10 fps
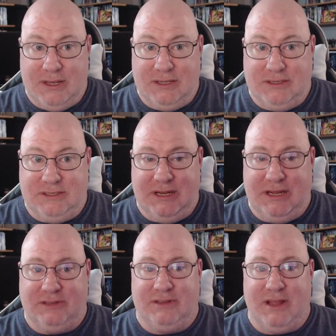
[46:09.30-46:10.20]
Yes.
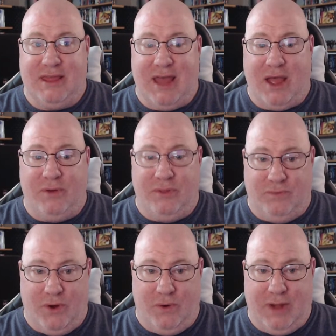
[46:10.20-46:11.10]
Seekest Thou the
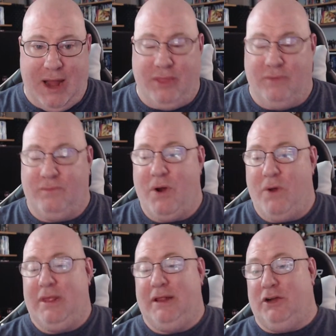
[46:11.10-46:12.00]
Road. Now, the
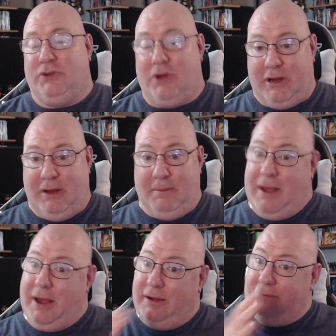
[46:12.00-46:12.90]
road that they're talking
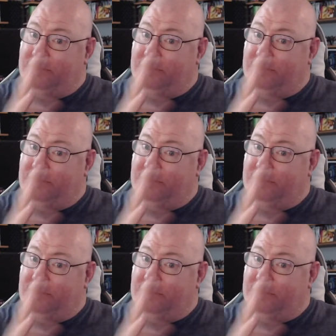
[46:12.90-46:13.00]
about